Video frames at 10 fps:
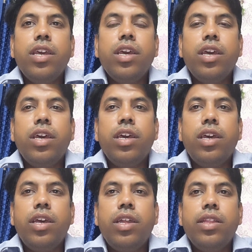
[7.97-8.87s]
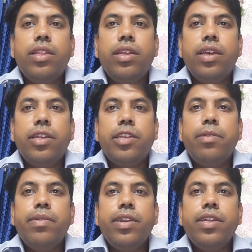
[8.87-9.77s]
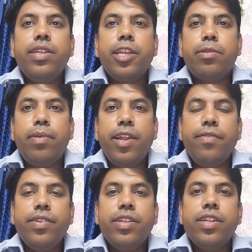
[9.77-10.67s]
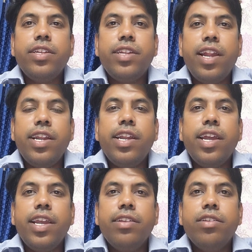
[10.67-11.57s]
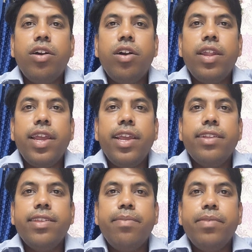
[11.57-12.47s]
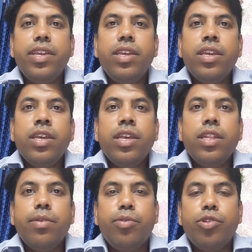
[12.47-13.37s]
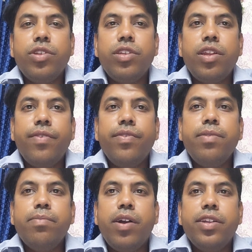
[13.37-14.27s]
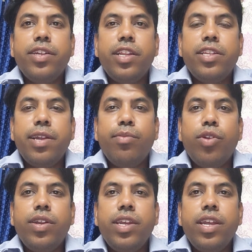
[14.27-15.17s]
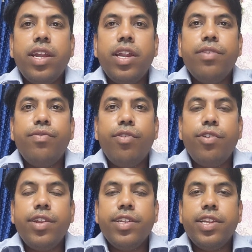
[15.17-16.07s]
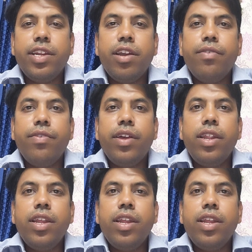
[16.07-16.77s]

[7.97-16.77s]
The assignment is explain with the standard IS or ASME the procedure of the Marshall stability and flow testing of our